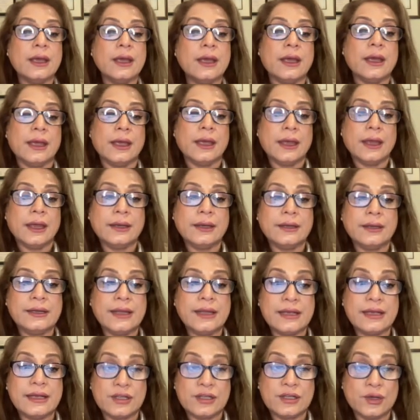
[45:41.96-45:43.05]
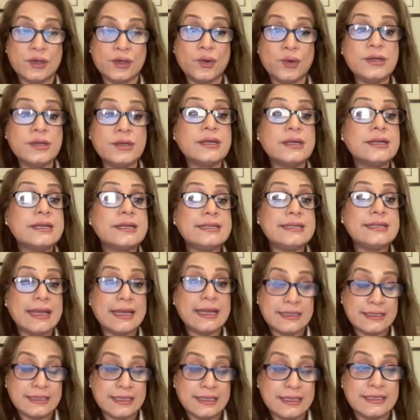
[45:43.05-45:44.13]
and it has a good
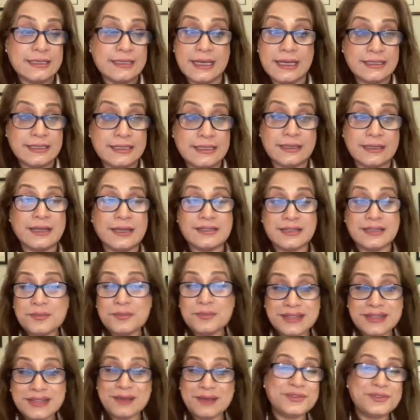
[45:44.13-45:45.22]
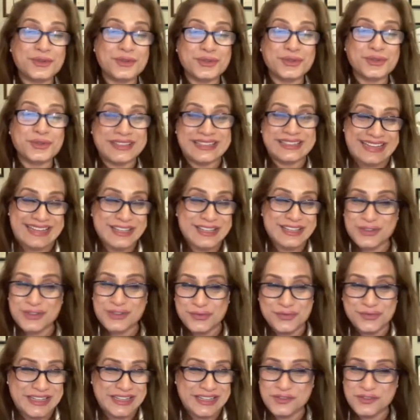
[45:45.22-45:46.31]
taste. It says sometimes, the taste
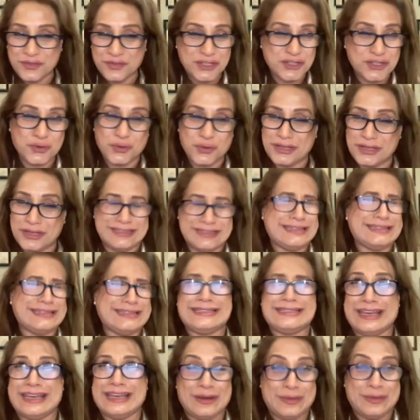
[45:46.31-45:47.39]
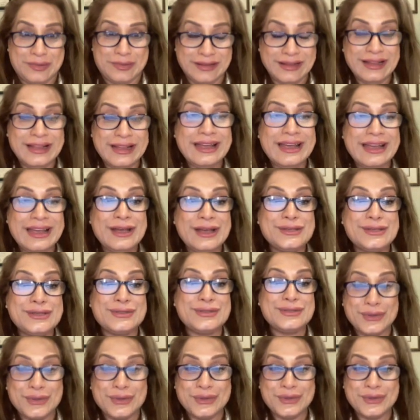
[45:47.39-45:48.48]
of these fish oils is terrible.
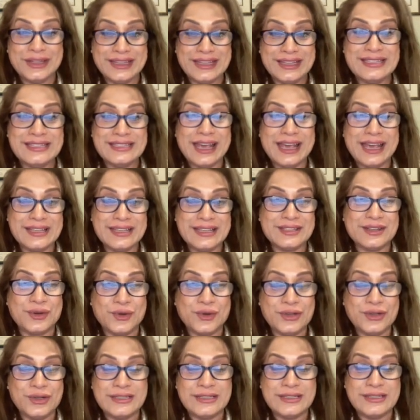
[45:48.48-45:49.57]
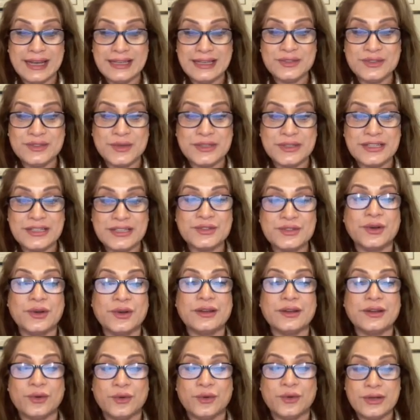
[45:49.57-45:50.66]
So this has a good taste, which is
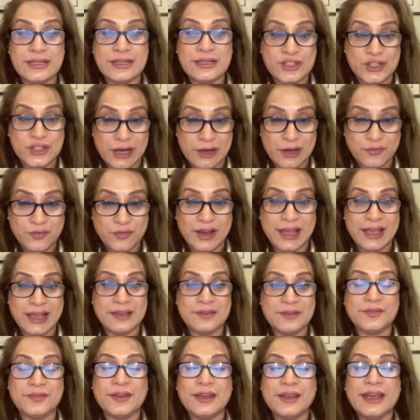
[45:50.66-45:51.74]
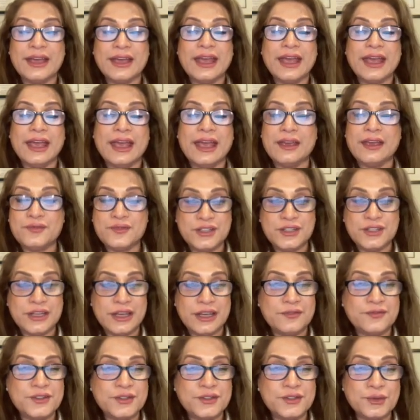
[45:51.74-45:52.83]
good, a good shelf life,
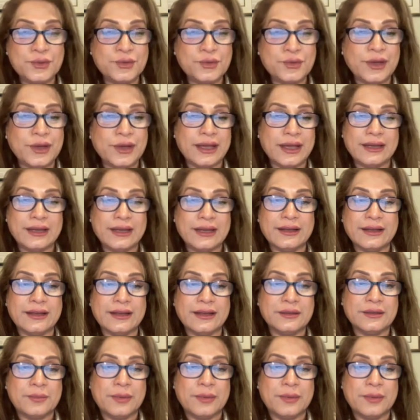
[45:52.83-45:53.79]
FGF2, and other